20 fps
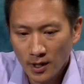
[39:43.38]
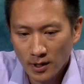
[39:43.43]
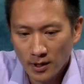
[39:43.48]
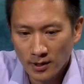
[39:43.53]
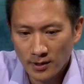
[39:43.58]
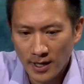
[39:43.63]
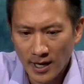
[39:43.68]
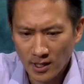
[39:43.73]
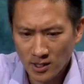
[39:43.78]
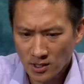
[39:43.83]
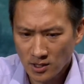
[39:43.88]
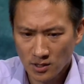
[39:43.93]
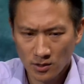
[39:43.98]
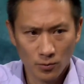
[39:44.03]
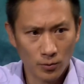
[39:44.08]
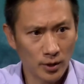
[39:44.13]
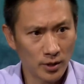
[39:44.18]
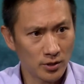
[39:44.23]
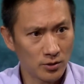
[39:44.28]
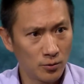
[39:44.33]
The next
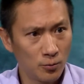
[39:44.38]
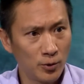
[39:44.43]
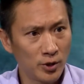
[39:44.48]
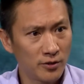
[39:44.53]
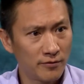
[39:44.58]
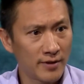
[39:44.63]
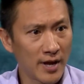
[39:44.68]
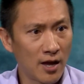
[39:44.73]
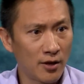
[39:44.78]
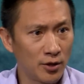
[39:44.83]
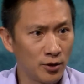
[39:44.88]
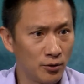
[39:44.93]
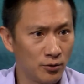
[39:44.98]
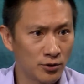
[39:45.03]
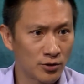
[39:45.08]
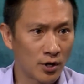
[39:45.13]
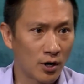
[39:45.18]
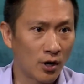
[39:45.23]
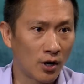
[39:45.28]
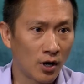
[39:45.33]
was which
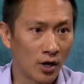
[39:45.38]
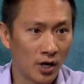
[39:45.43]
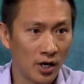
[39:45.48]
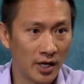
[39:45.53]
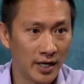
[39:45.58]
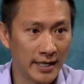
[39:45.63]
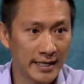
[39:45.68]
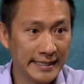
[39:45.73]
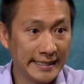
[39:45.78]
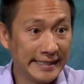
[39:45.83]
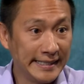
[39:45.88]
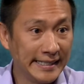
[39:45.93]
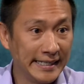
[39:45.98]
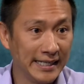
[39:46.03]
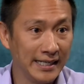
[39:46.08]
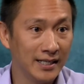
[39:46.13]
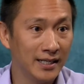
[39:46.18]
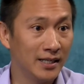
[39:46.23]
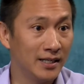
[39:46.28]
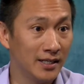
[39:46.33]
values are
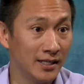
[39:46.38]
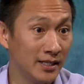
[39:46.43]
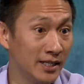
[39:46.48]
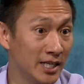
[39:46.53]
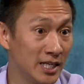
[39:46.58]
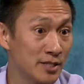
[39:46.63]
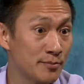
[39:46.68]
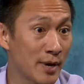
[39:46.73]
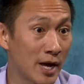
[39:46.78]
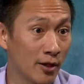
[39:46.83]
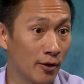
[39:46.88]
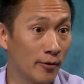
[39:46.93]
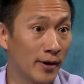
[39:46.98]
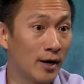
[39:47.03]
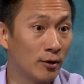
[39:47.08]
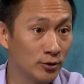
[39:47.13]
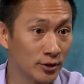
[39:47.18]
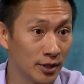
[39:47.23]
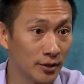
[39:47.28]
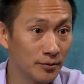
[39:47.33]
needed in East Palo
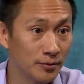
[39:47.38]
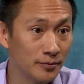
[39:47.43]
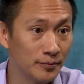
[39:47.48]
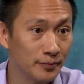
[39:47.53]
Alto.